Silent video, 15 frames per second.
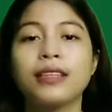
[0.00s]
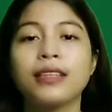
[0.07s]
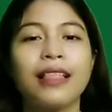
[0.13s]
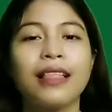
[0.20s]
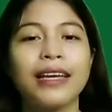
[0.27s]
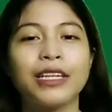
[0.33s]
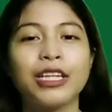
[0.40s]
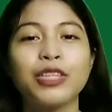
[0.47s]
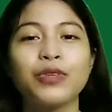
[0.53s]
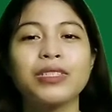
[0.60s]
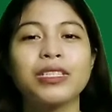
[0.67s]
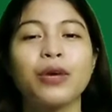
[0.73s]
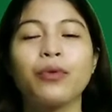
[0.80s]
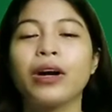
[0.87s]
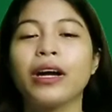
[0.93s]
Eliot was
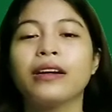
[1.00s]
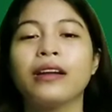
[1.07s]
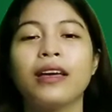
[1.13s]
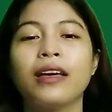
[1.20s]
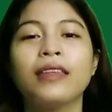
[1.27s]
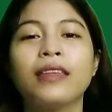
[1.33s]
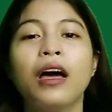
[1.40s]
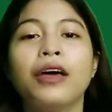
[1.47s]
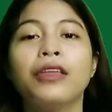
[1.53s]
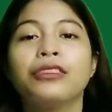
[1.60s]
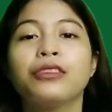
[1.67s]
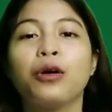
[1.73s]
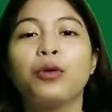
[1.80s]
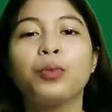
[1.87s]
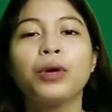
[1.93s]
awarded
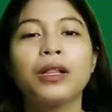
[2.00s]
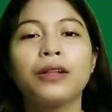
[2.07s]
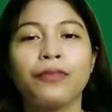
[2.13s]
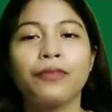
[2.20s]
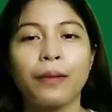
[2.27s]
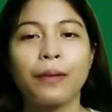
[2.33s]
Nobel